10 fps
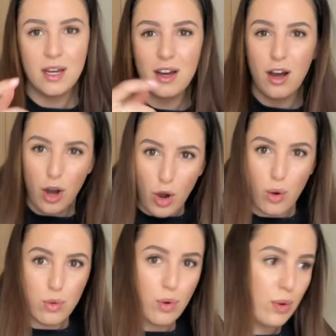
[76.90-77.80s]

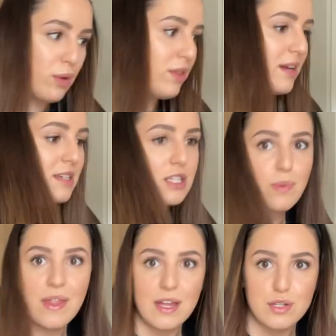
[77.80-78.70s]
whole oil thing because I
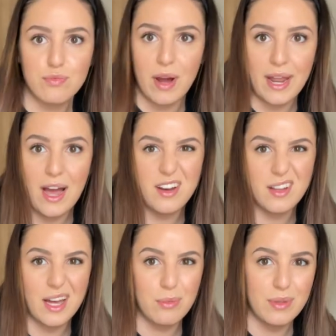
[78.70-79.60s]
swear they just run out and you're
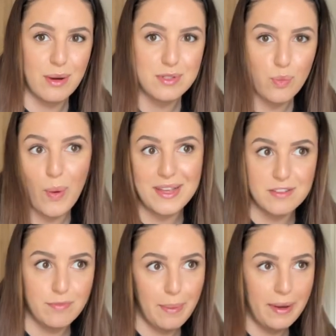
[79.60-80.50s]
like, well, that was a waste of
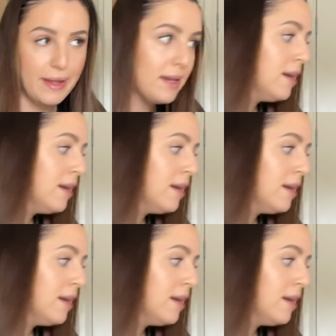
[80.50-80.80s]
my money.